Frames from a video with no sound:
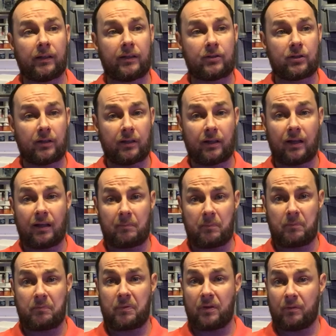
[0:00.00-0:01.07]
literally it
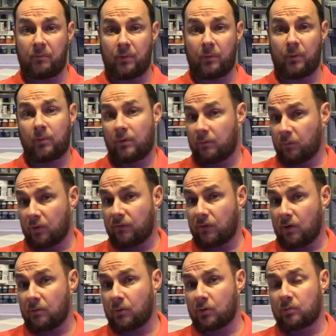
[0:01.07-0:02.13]
would have
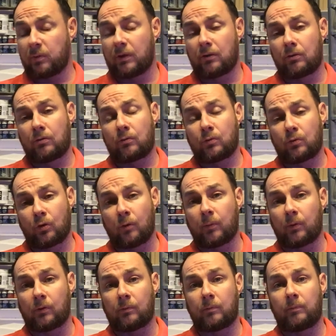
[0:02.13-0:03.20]
almost been
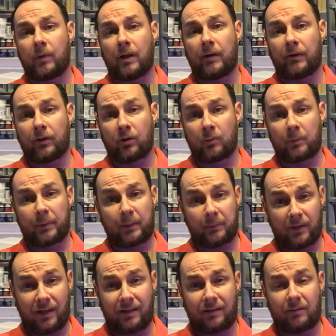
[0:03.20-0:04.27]
double, barring a couple of
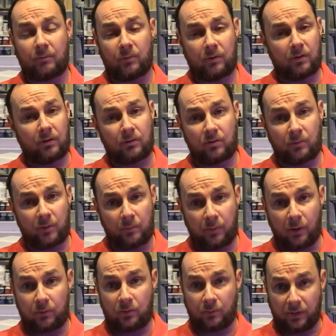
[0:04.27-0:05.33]
people had, something
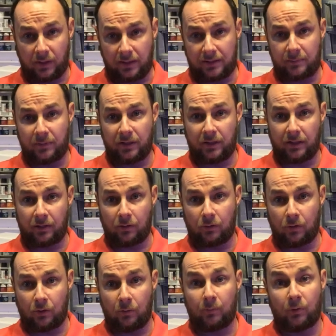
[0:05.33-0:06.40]
popped up at the last minute and they
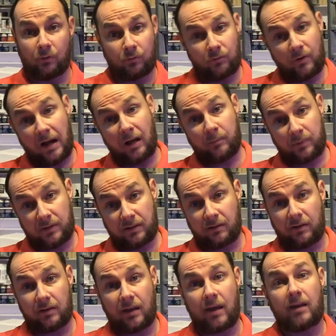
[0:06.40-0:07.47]
couldn't come, but right up until
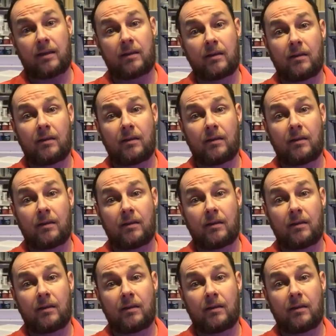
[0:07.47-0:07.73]
the day,